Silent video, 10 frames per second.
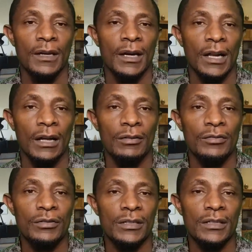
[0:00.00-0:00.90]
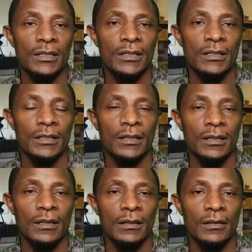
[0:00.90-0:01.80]
A laundry,
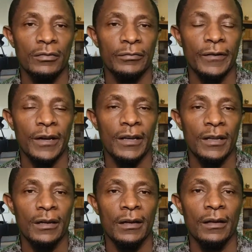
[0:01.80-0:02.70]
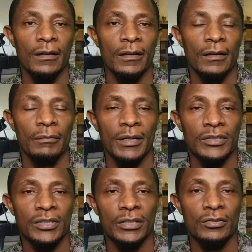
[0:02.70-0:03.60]
you find a
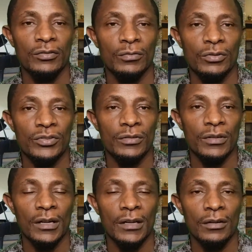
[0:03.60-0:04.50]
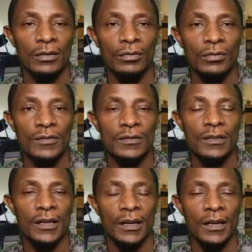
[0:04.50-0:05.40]
machine to wash your clothes
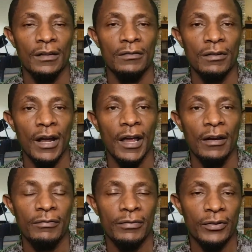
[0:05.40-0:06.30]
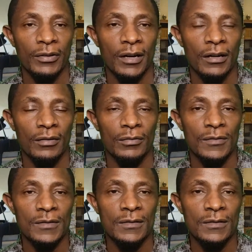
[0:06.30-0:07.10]
and a dryer for your clothes.